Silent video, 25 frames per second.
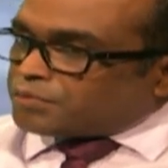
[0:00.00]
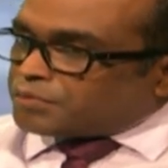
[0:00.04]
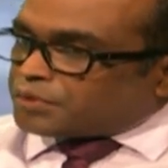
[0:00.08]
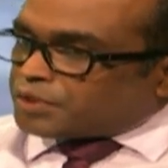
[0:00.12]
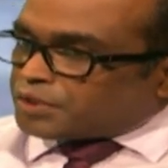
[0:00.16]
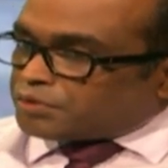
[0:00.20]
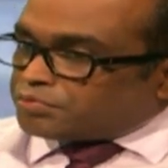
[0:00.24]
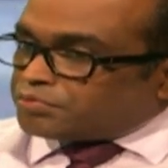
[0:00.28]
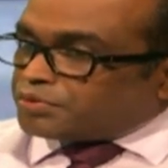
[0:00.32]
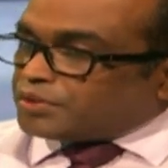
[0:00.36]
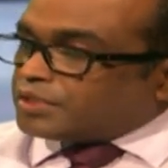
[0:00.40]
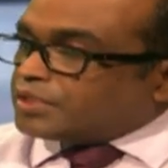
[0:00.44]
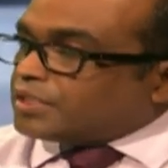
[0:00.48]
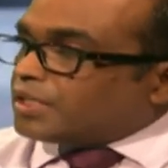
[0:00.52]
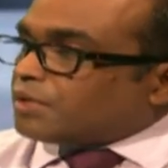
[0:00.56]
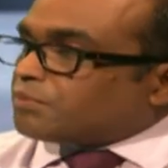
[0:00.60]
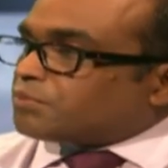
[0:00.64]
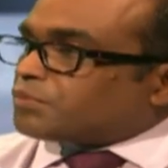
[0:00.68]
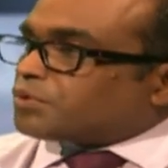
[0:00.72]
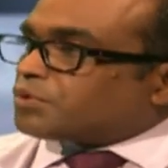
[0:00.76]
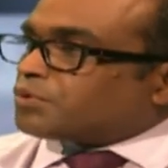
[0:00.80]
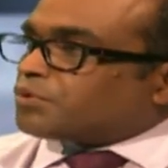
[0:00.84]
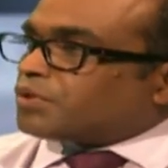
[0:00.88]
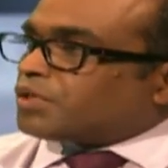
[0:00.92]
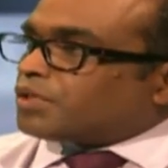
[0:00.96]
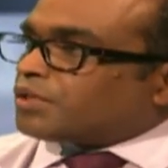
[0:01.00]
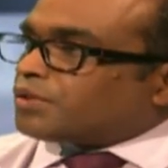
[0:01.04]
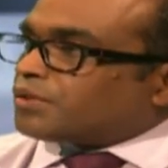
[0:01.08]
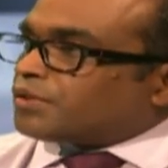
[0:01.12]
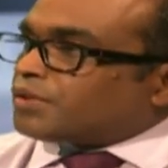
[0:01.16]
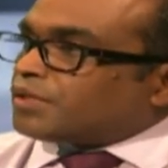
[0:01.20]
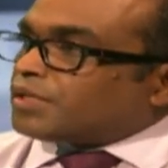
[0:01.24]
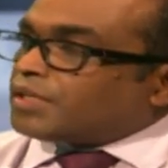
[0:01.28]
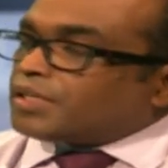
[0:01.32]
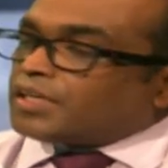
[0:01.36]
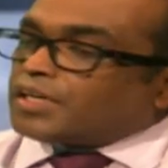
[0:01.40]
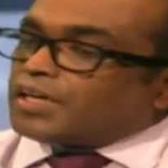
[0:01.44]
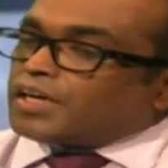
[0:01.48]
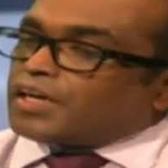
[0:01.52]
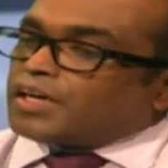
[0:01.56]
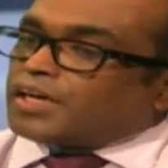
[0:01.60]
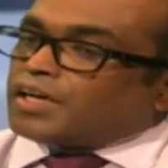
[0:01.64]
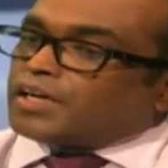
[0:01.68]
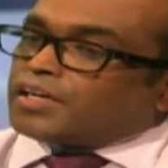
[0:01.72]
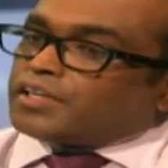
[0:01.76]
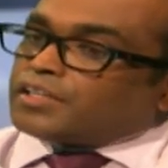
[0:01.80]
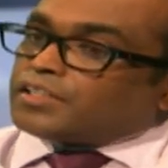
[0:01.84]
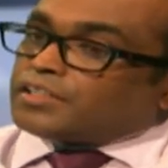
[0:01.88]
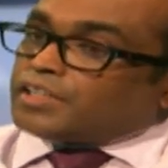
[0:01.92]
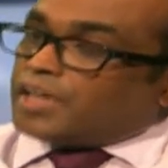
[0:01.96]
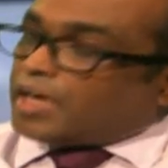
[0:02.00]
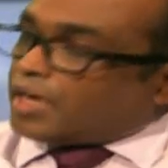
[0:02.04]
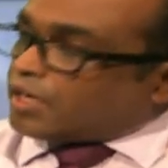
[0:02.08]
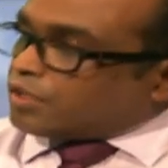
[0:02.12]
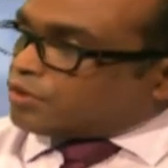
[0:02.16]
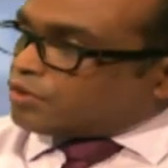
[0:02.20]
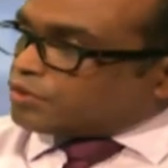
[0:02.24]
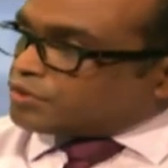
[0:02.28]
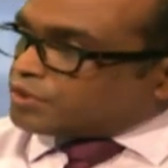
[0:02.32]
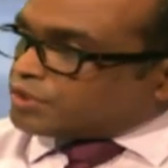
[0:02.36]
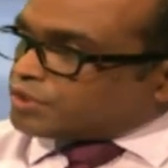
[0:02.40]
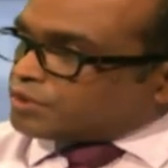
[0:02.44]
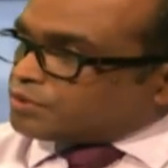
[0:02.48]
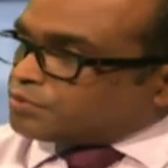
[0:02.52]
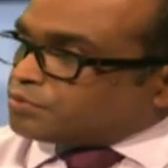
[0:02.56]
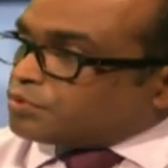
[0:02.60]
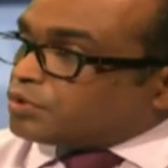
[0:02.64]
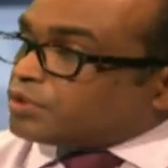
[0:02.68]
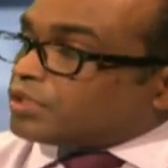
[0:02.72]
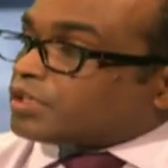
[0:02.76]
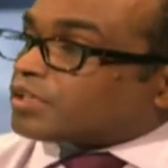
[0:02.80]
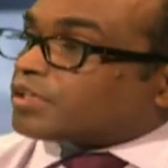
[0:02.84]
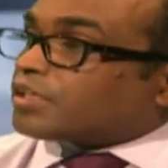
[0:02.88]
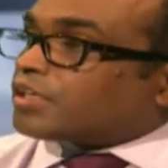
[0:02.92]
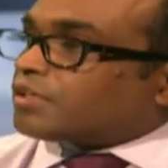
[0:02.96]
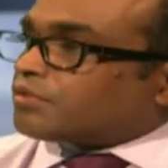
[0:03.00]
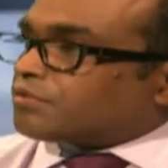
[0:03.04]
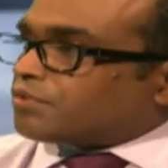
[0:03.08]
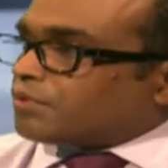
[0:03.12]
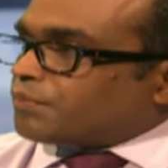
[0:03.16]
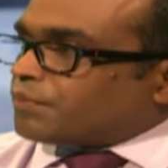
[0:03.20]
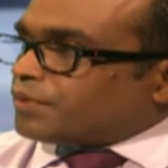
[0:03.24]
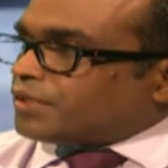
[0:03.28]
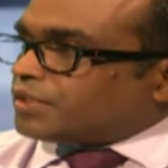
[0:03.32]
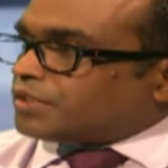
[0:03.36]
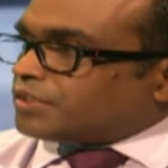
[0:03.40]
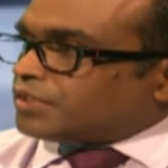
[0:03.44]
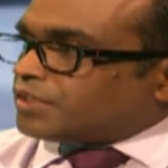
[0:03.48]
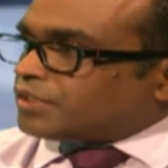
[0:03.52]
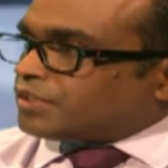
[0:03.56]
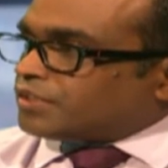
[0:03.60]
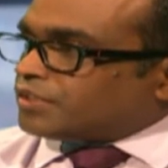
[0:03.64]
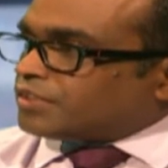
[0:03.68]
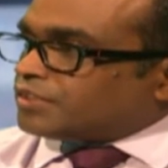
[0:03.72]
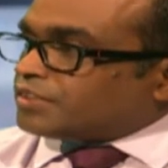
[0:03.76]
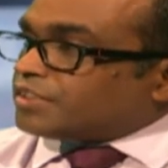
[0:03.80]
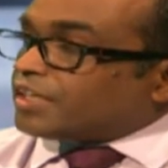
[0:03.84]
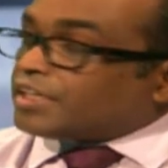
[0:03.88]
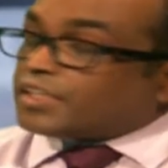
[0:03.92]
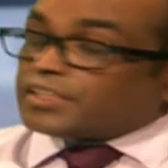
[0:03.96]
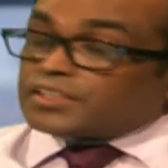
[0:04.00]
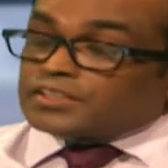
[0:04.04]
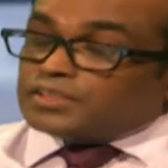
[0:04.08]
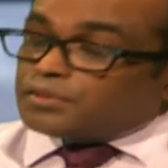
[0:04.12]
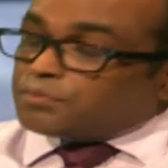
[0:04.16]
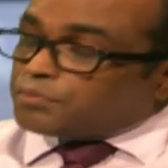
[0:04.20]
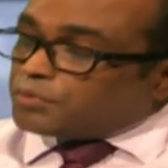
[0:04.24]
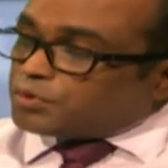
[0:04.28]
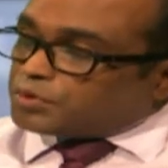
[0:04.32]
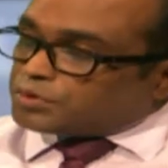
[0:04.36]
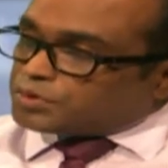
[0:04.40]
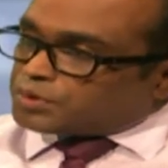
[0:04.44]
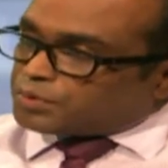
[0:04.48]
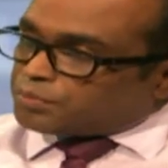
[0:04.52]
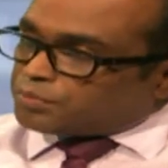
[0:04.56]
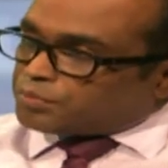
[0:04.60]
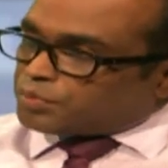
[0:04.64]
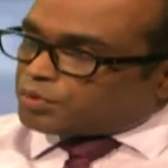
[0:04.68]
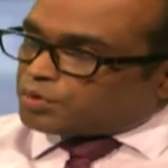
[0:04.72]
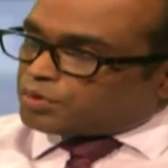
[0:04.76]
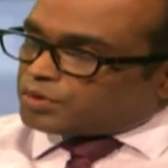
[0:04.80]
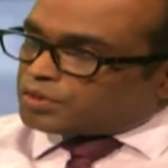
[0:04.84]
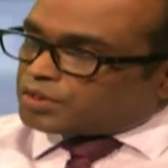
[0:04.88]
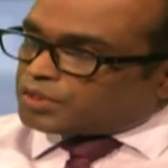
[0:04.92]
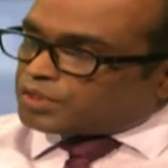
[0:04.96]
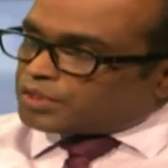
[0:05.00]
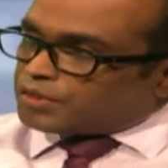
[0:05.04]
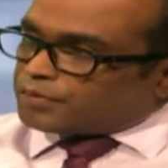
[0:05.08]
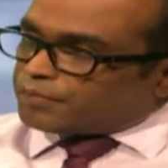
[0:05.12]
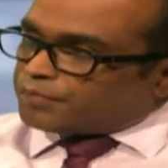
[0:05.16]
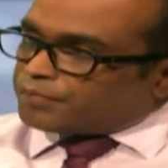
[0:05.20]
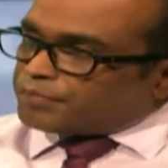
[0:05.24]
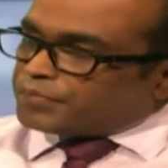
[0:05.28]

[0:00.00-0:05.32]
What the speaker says: refer them to a diagnosis for the confirmation. That is the most important thing.